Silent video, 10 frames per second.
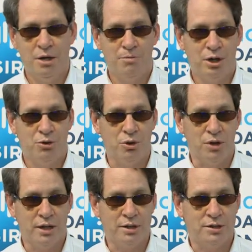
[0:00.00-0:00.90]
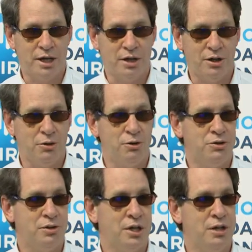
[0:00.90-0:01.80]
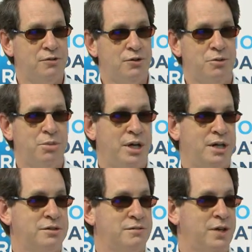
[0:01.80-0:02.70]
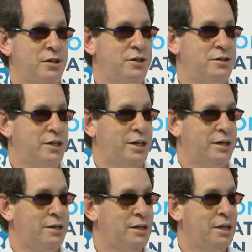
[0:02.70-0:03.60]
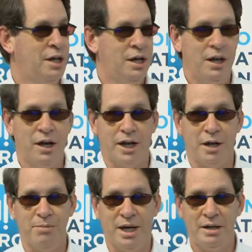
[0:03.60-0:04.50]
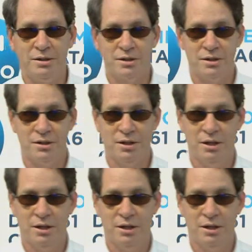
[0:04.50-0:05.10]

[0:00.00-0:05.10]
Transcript: but to all other stakeholders in the food production value chain, like our banks,